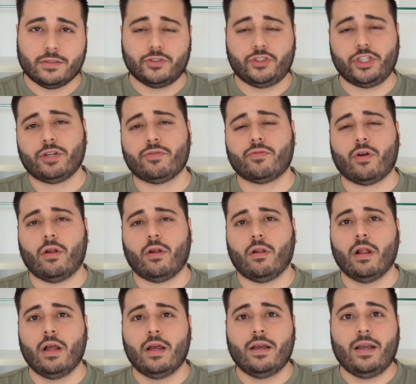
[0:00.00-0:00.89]

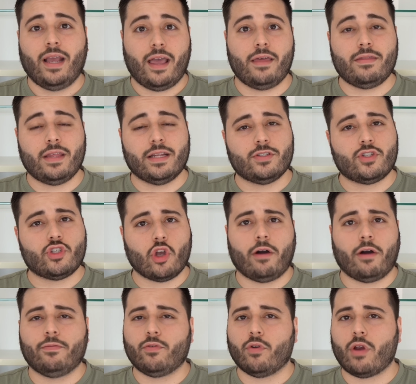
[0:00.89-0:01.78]
general, and then
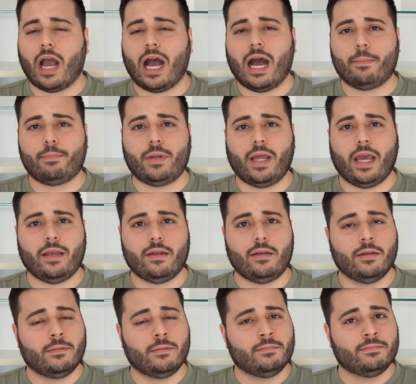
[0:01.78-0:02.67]
software
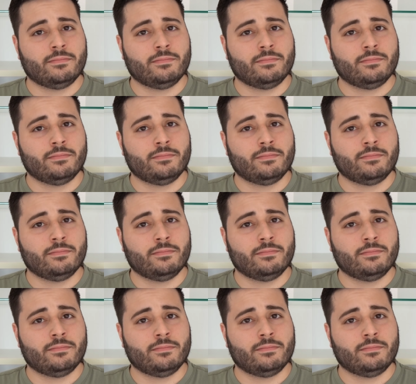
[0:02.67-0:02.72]
update,